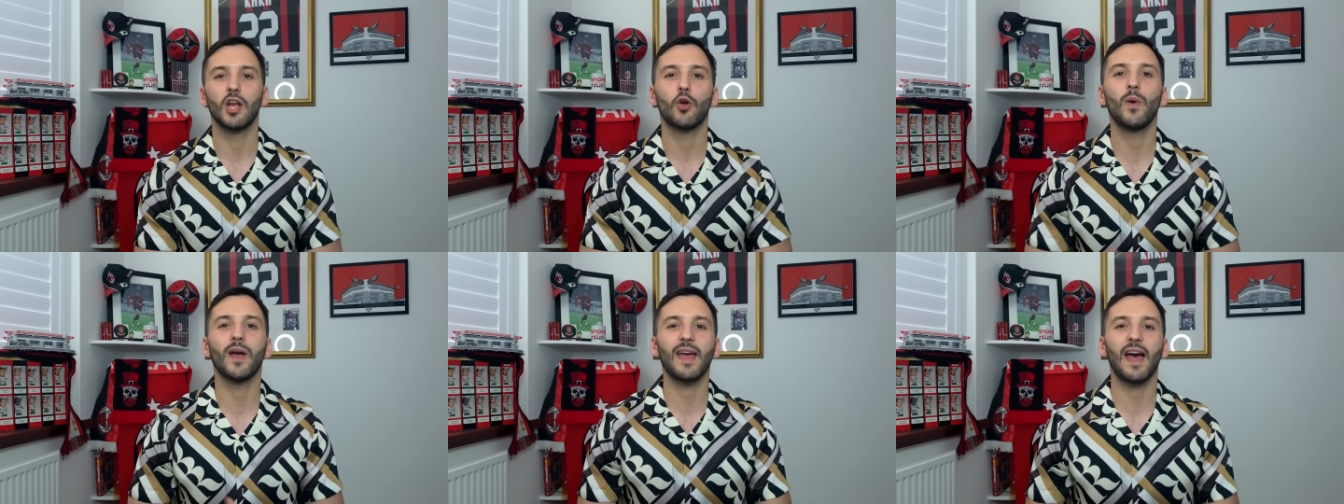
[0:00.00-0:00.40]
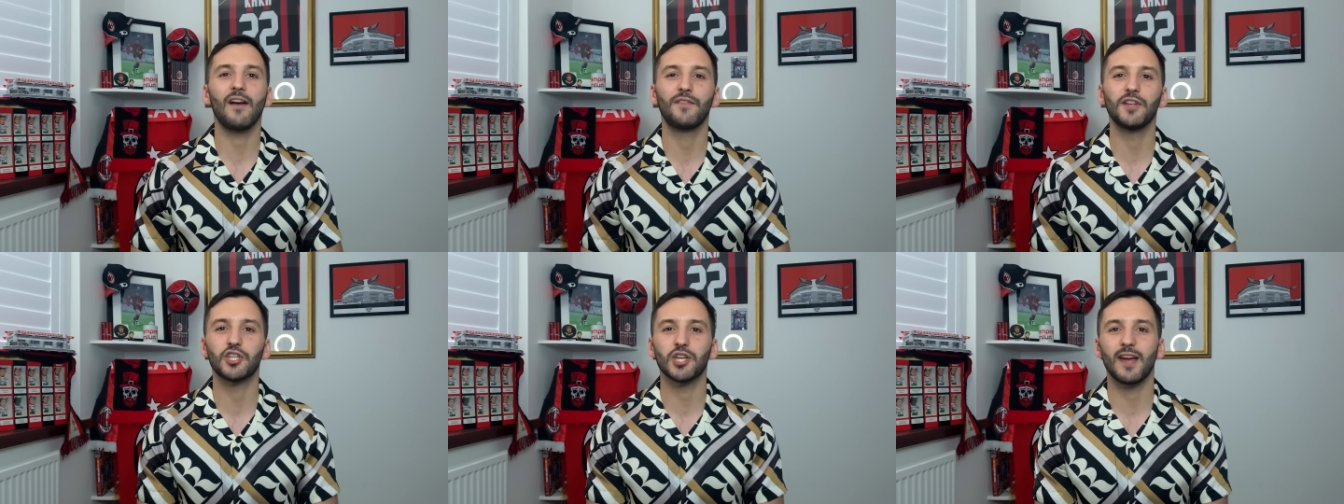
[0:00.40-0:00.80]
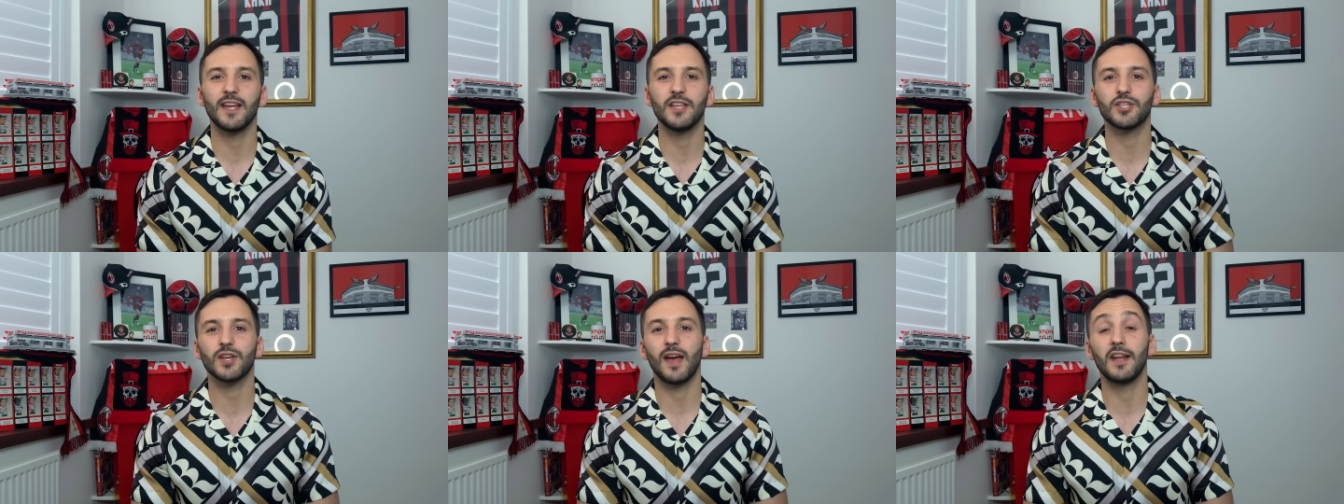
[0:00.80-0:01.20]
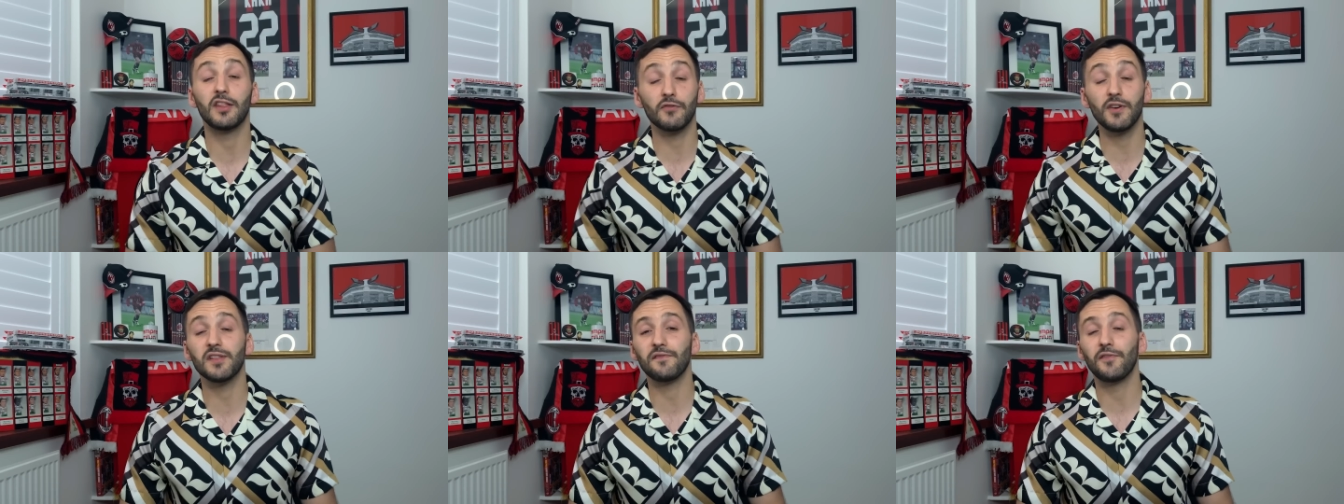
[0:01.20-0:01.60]
quick outfit change, and there's
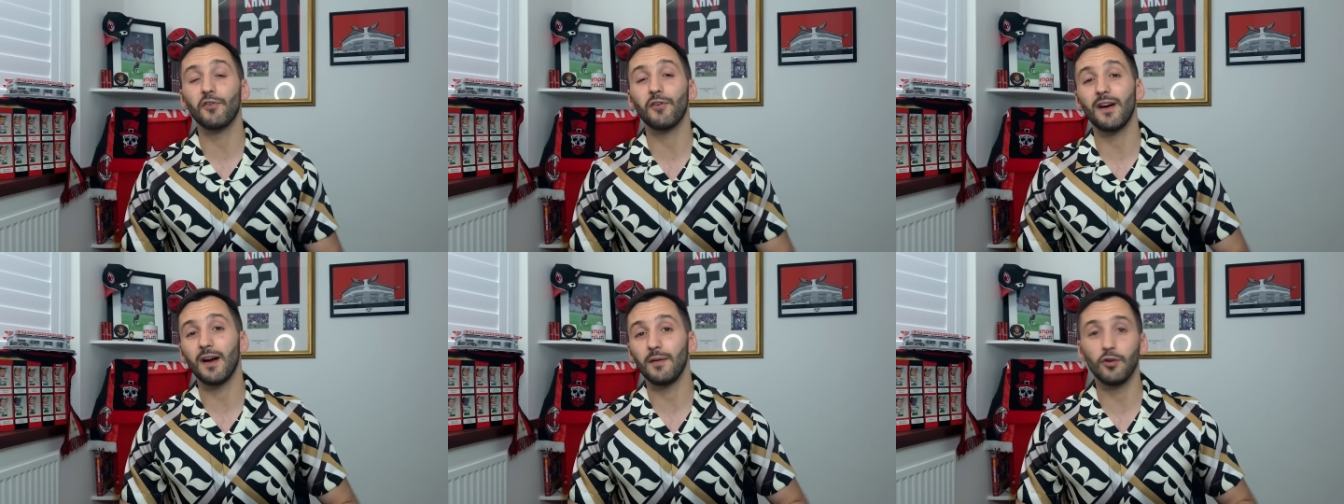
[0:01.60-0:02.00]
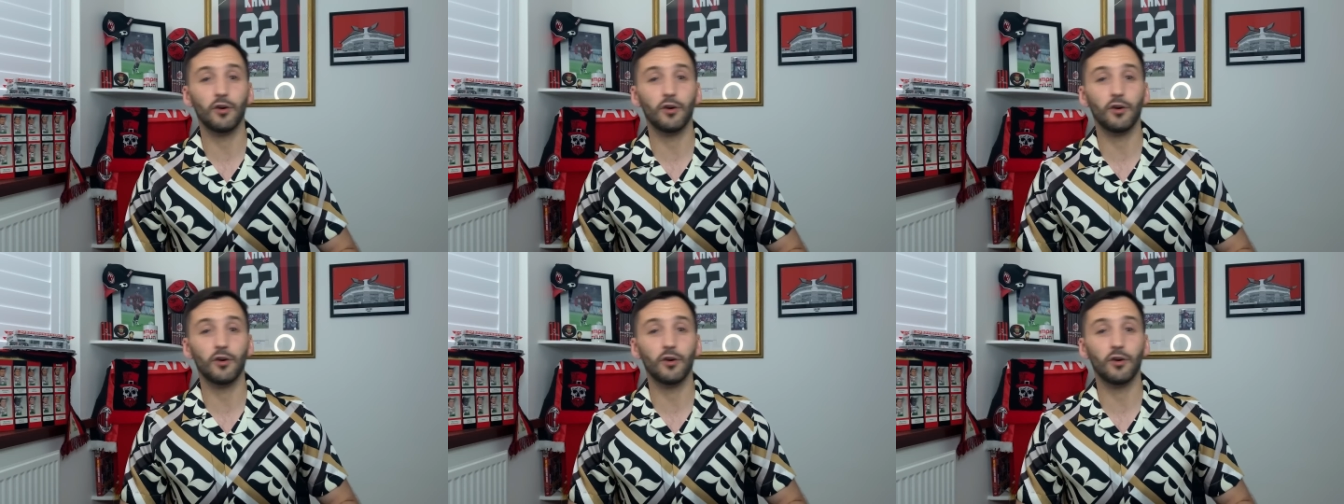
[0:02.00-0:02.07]
a reason for it.